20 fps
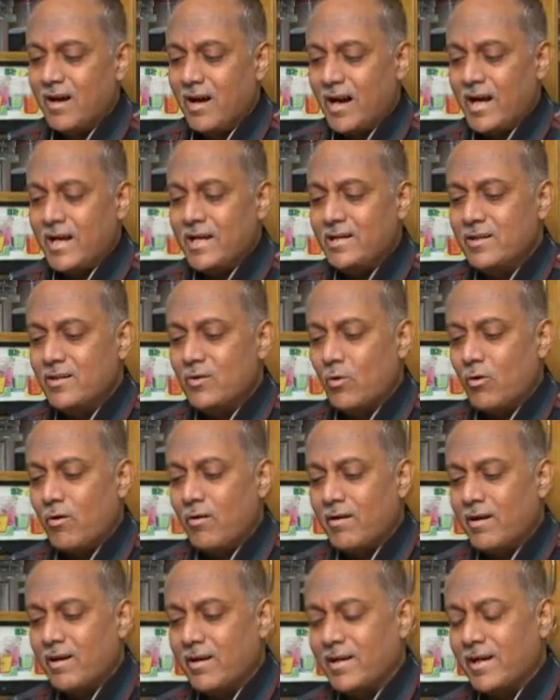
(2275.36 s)
I
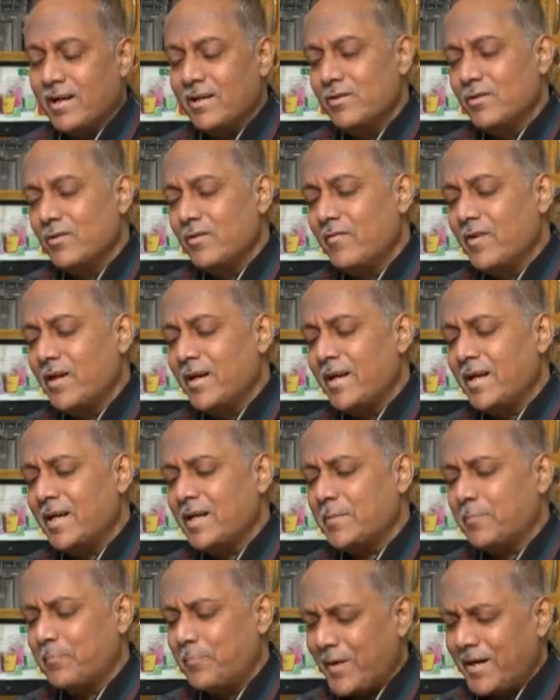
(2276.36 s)
told her, can you even
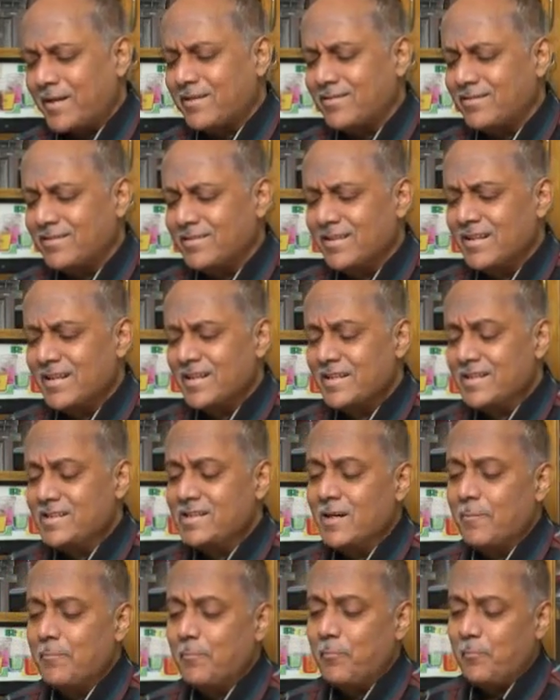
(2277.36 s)
expect?
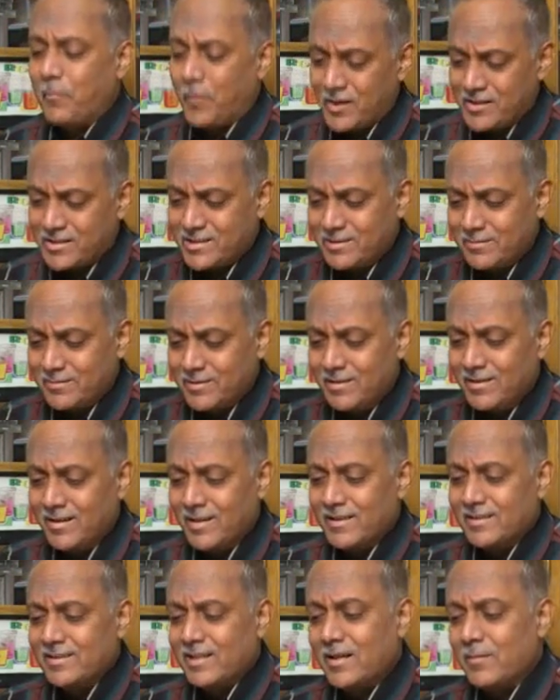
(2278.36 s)
Is it possible
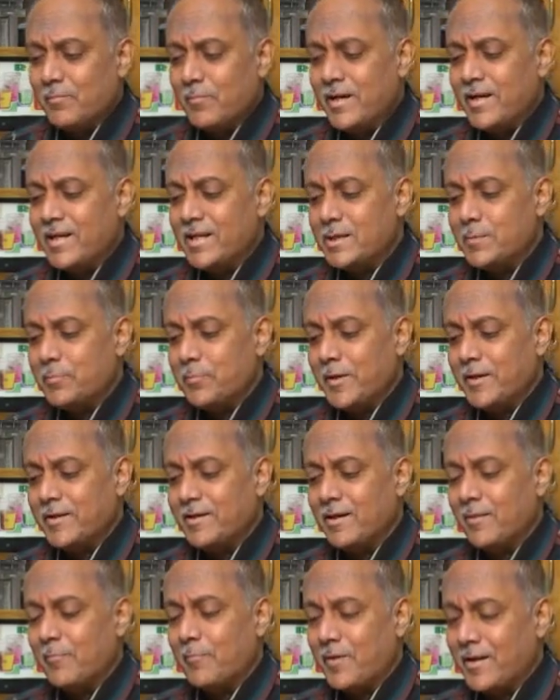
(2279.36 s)
that my
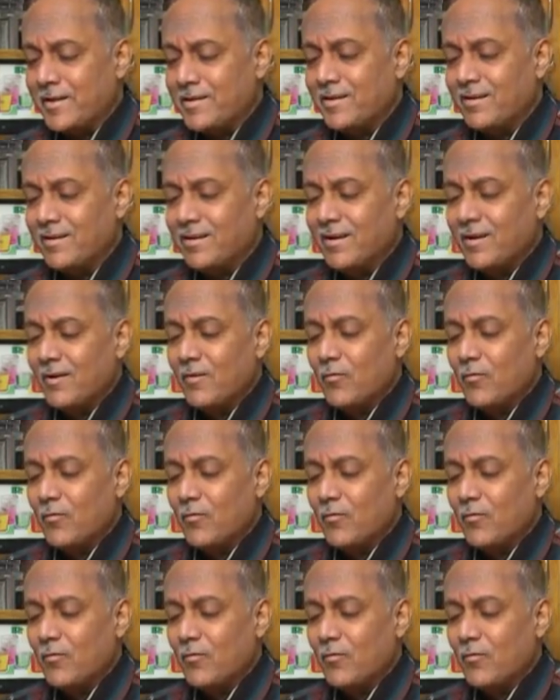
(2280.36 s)
respected brother